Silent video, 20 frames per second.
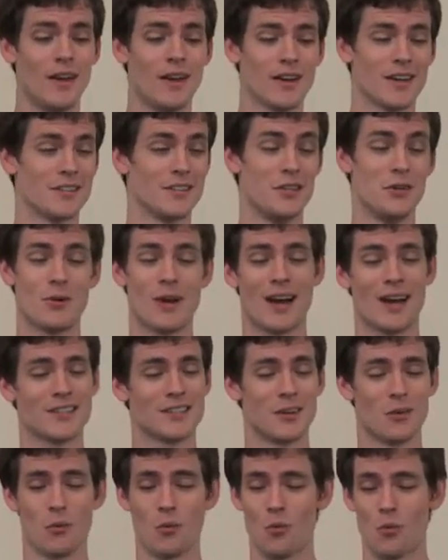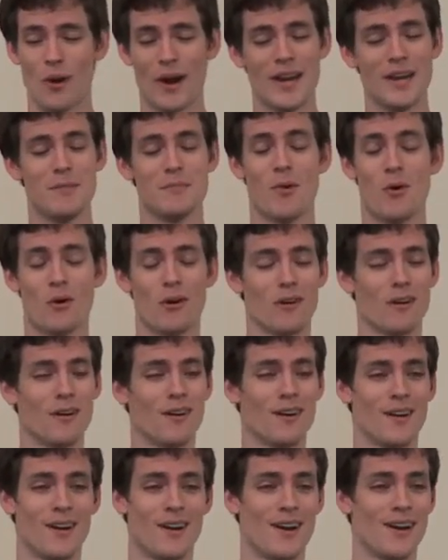because you guys are way
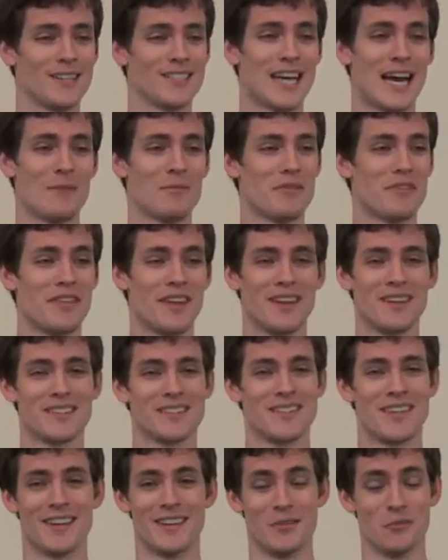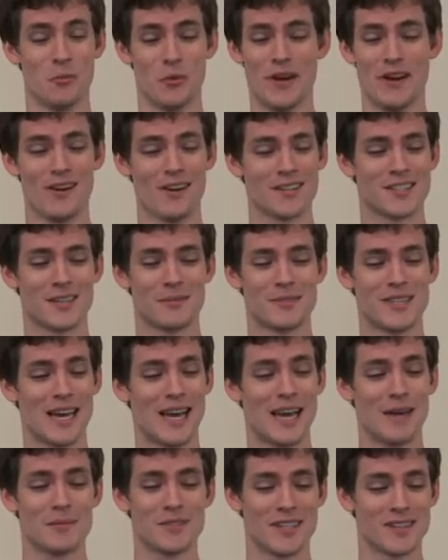more on top of things than we are
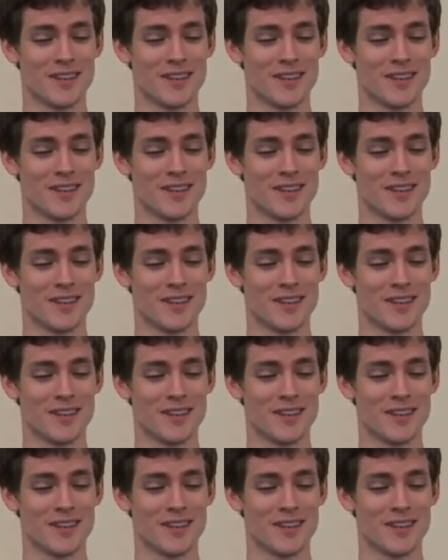sometimes,